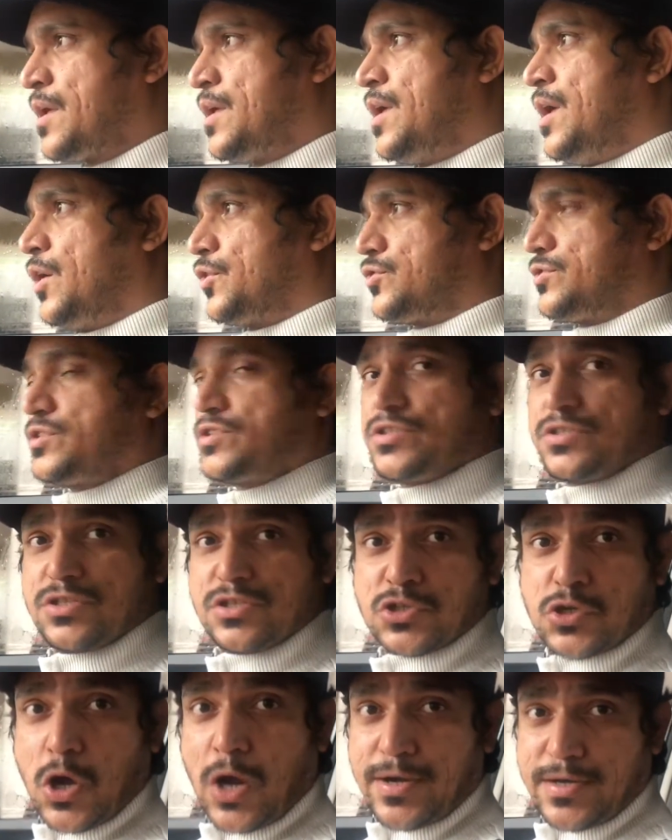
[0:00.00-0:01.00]
So this is
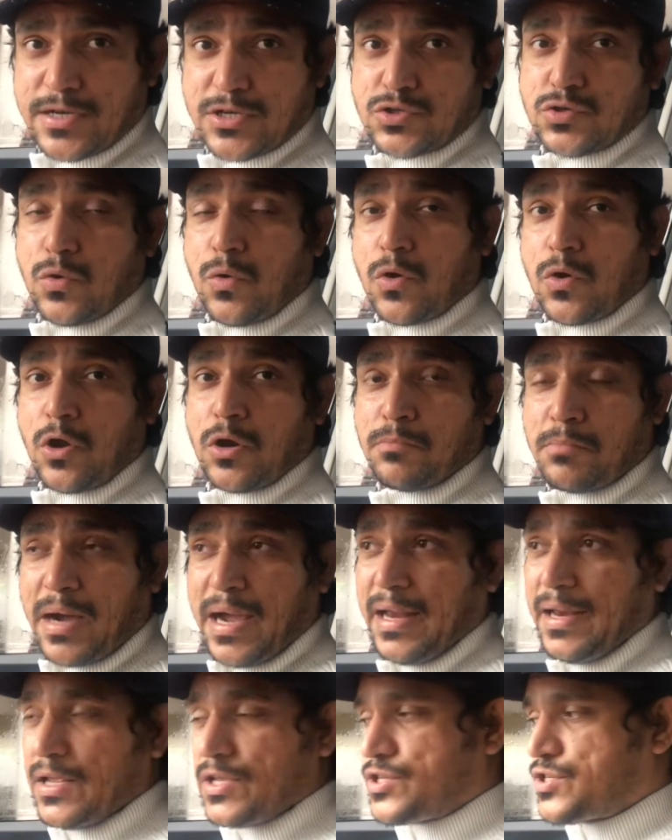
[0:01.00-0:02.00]
in context to overall
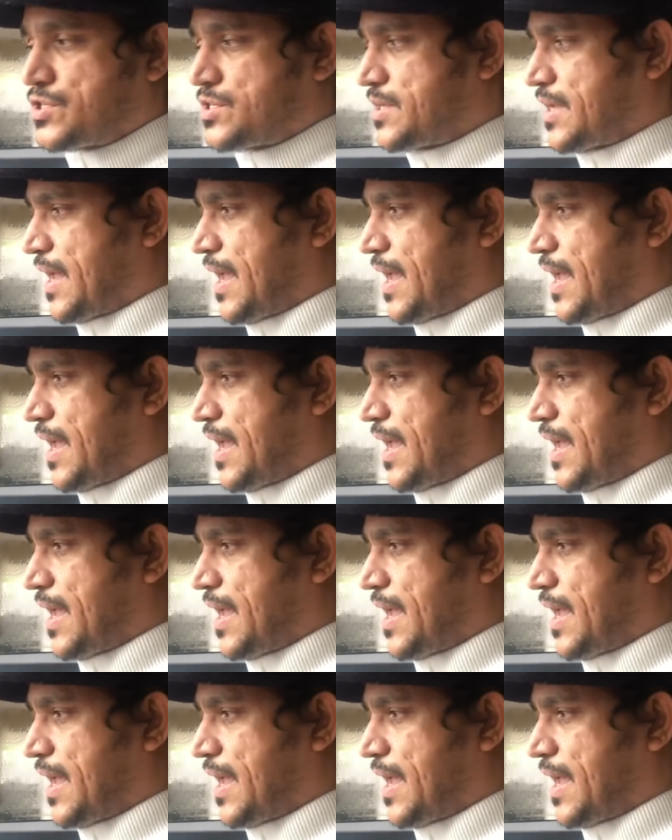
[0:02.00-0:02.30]
mileage,